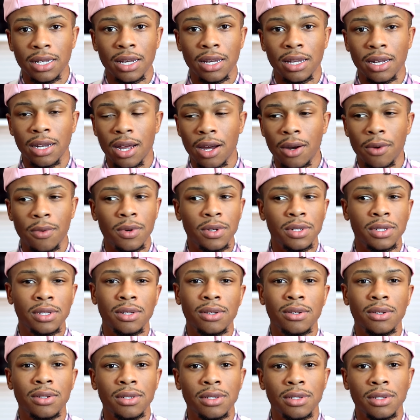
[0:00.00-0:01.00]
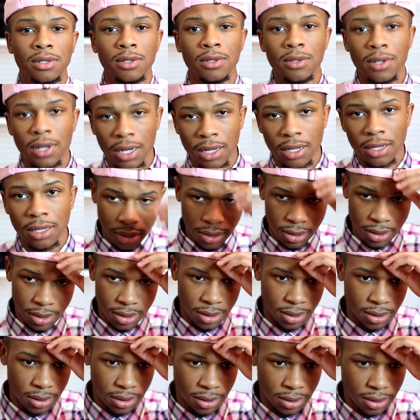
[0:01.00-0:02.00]
and I wasn't going to do that
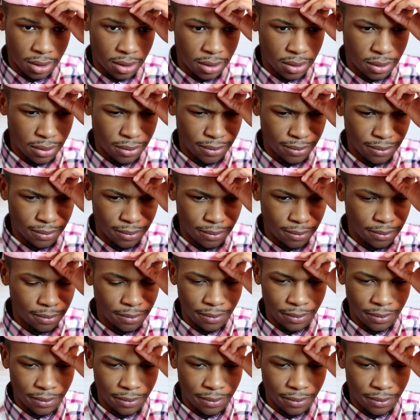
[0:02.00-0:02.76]
because, um,